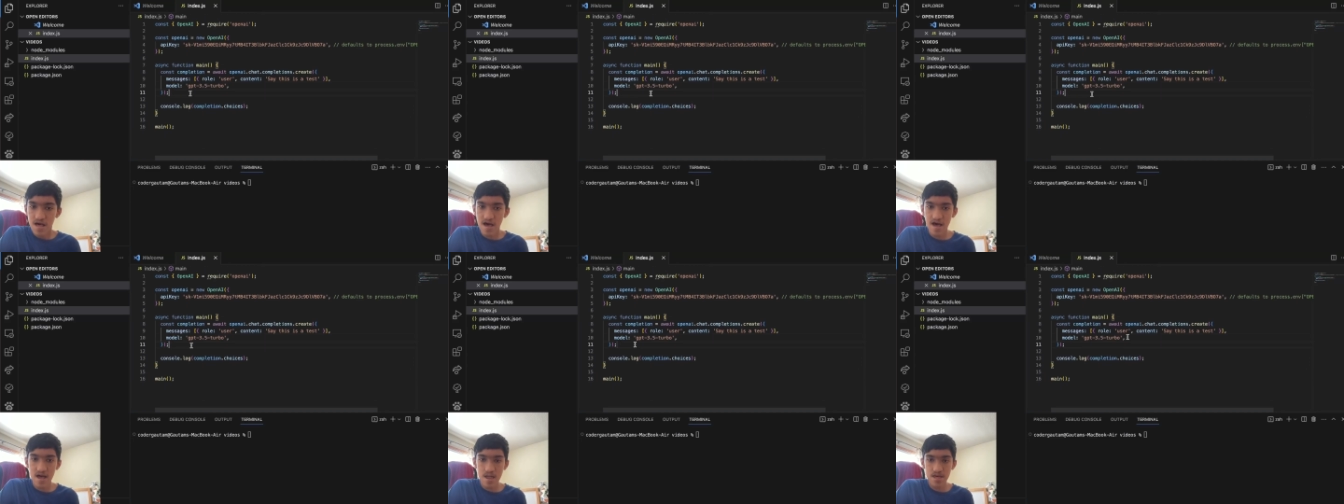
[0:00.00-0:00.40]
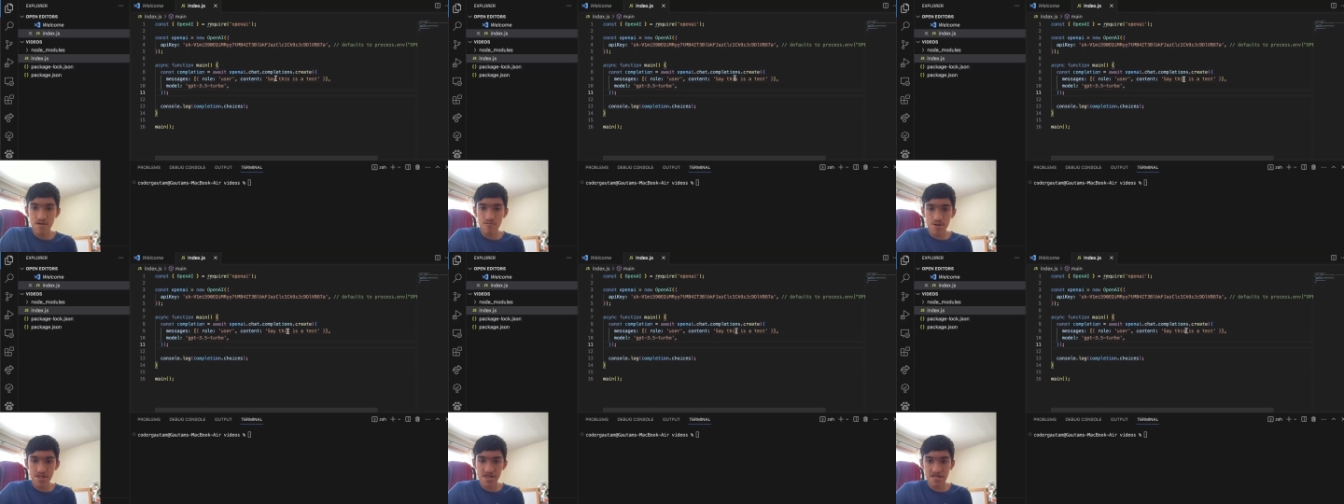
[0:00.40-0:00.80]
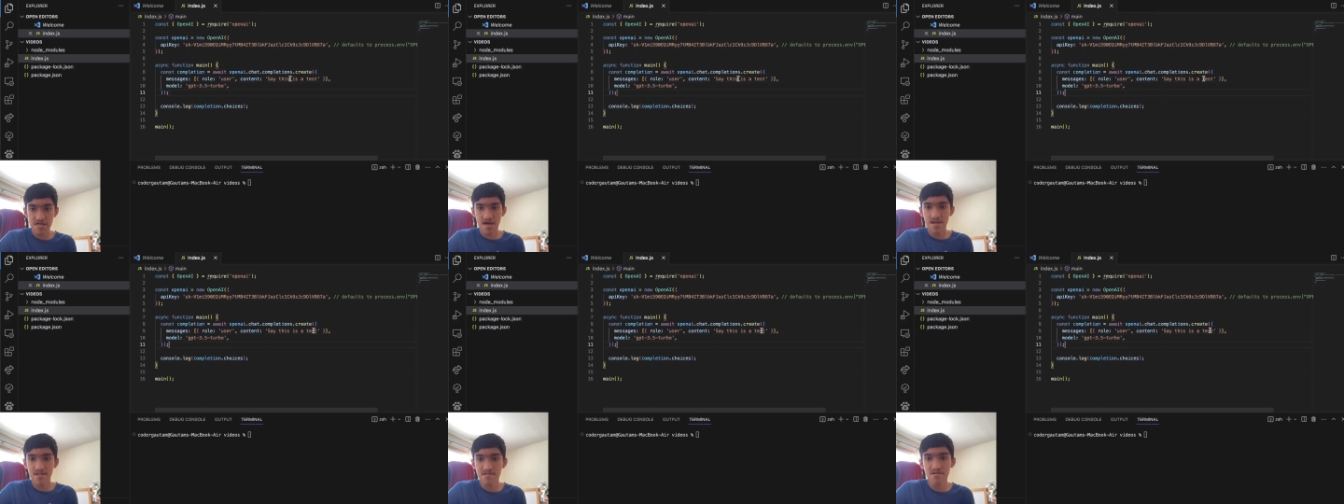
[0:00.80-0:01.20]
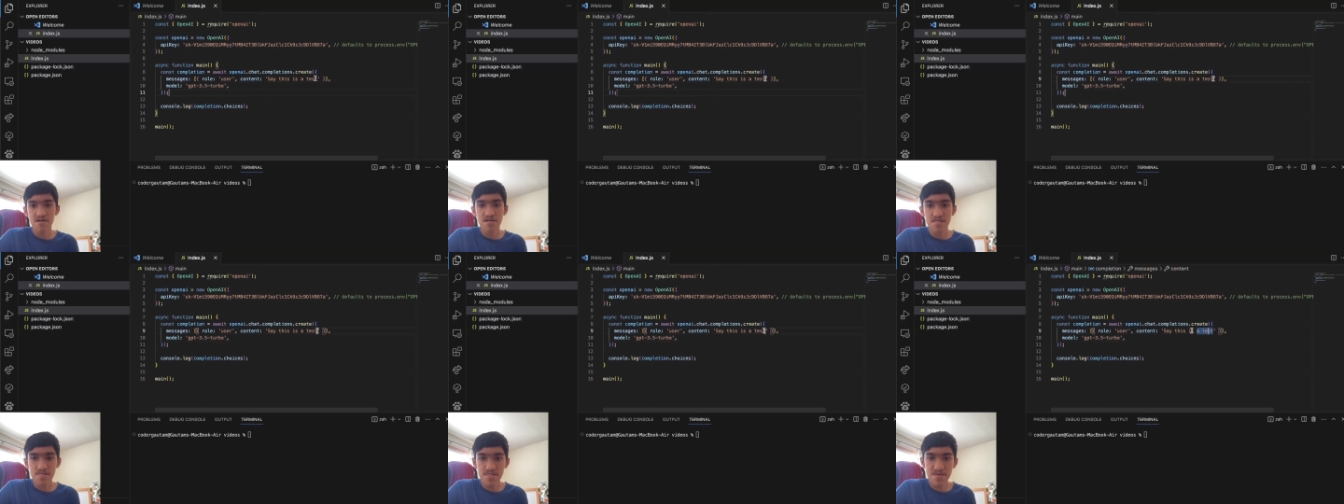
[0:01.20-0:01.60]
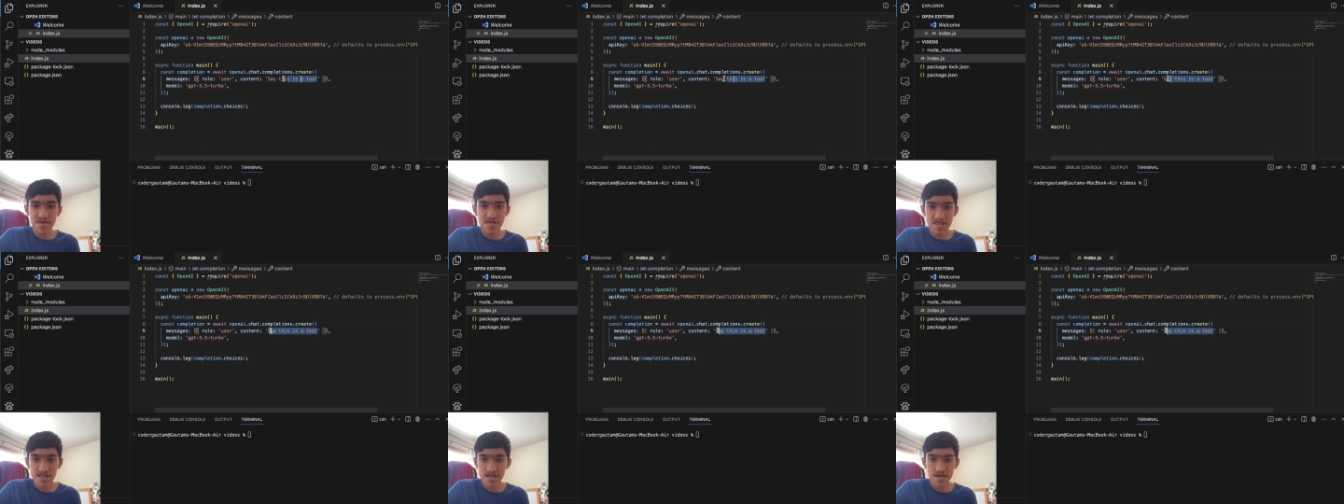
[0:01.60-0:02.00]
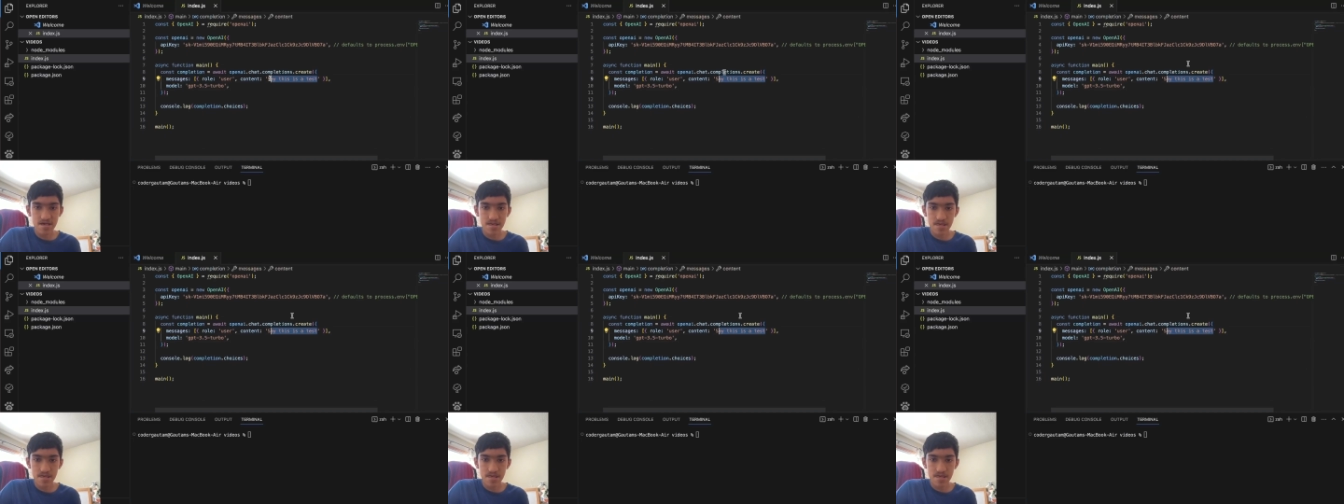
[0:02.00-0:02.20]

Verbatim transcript: and it would send this